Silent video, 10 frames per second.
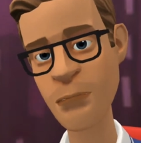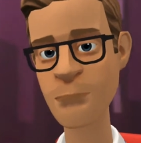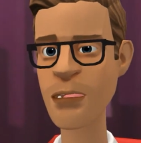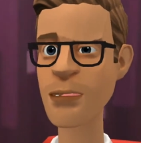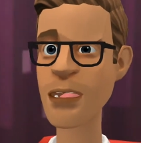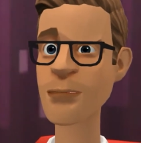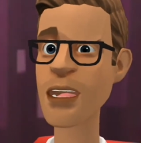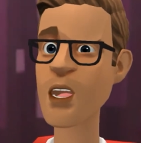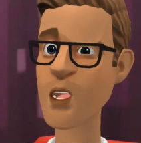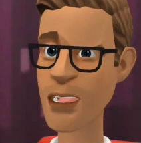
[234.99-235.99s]
And came
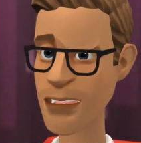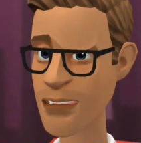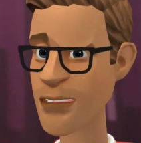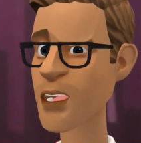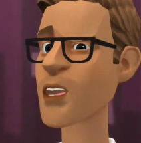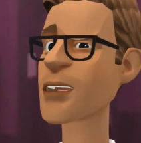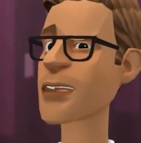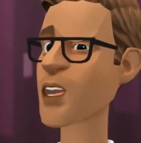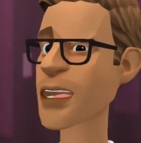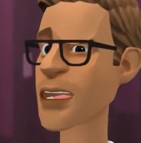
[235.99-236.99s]
out to like
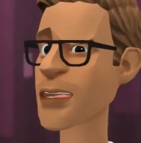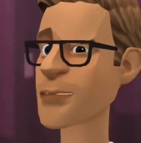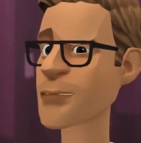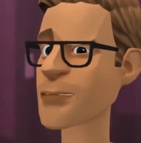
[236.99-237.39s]
$5 a week.